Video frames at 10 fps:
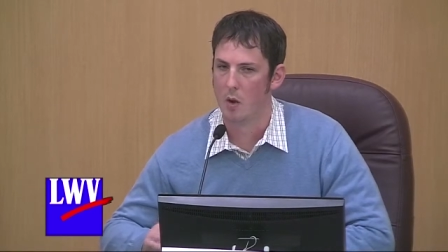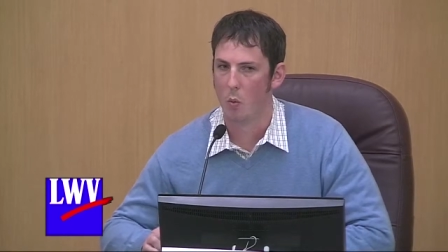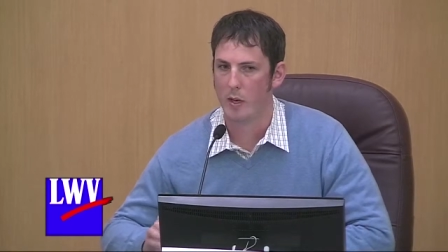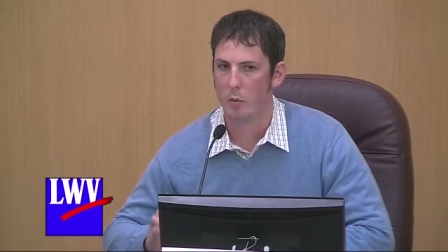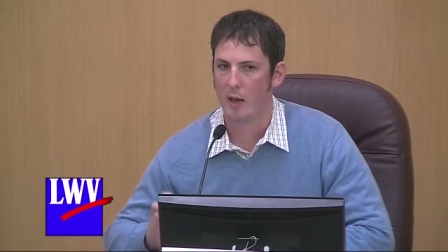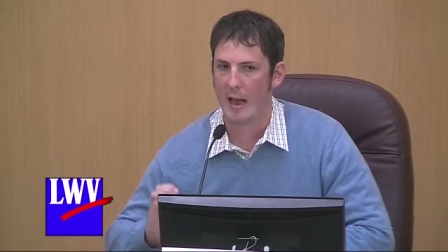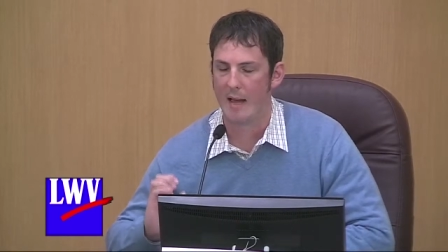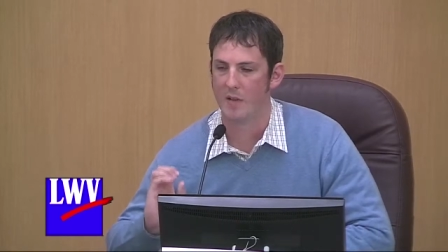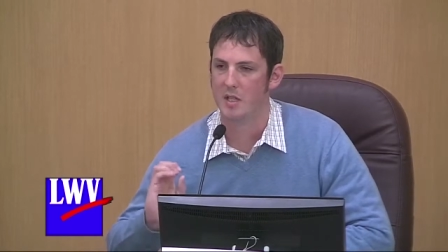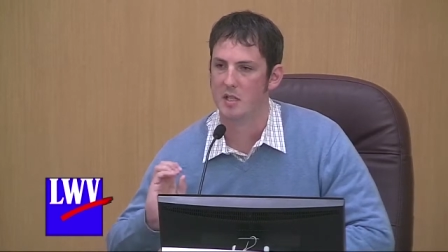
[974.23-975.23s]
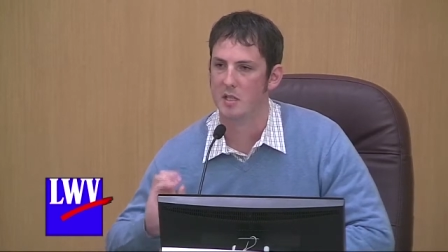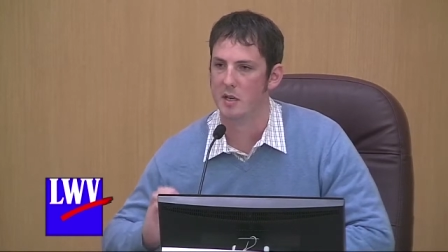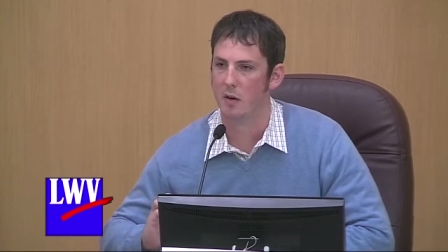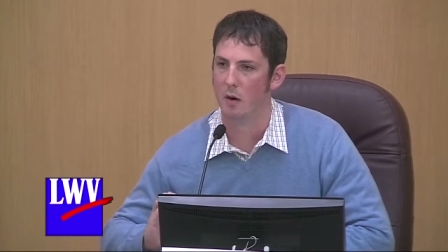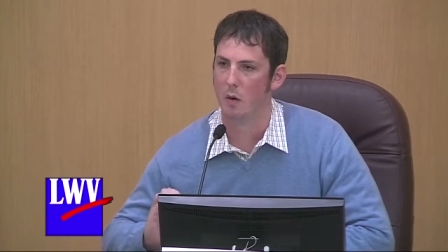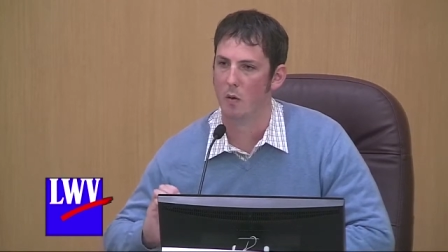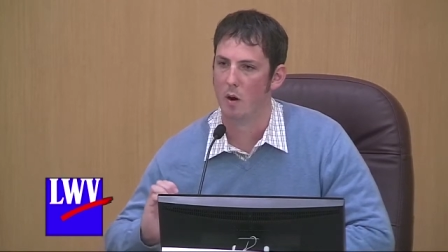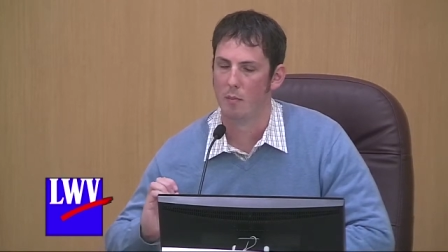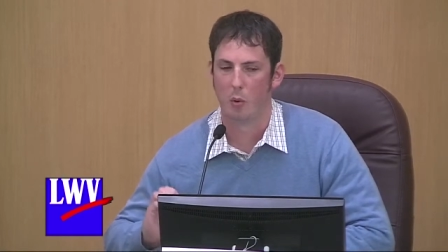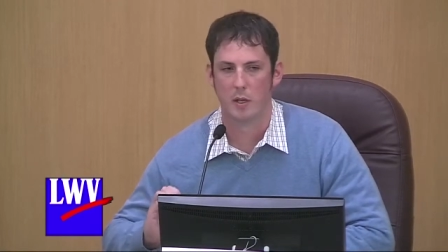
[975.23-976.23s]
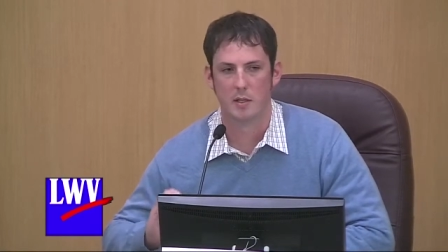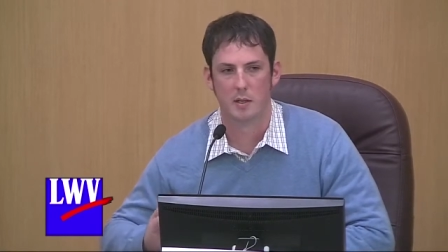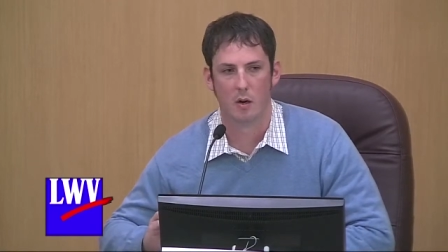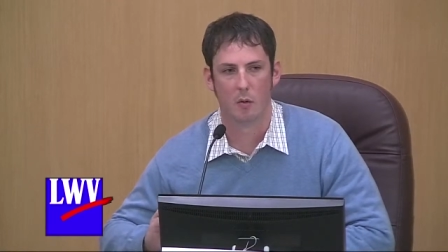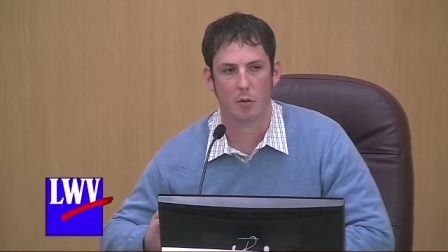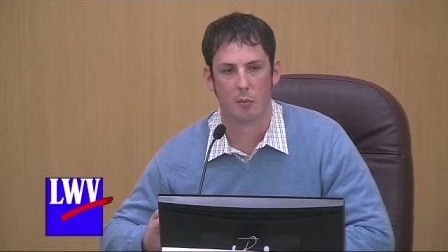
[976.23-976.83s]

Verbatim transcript: We will have a 0.0